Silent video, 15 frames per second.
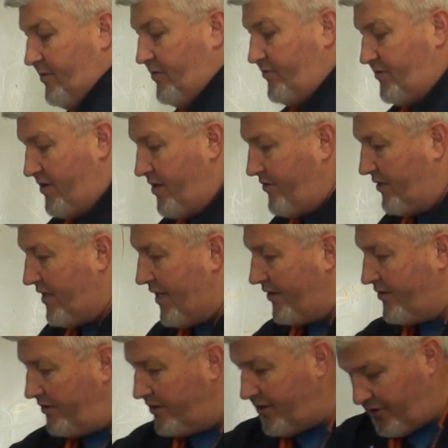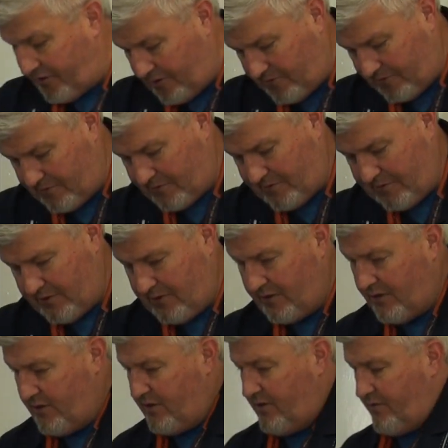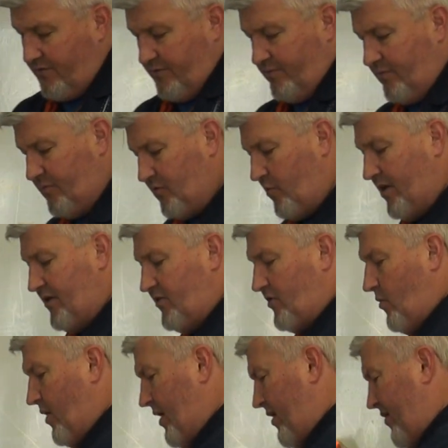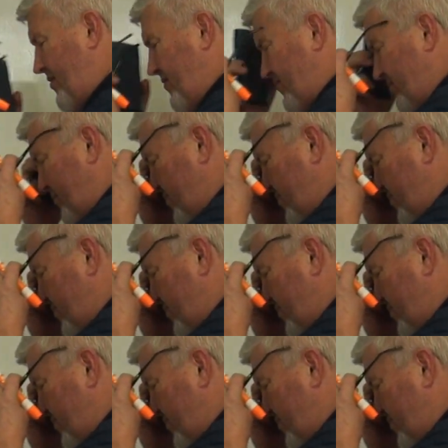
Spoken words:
use the other calculator. 20 squared,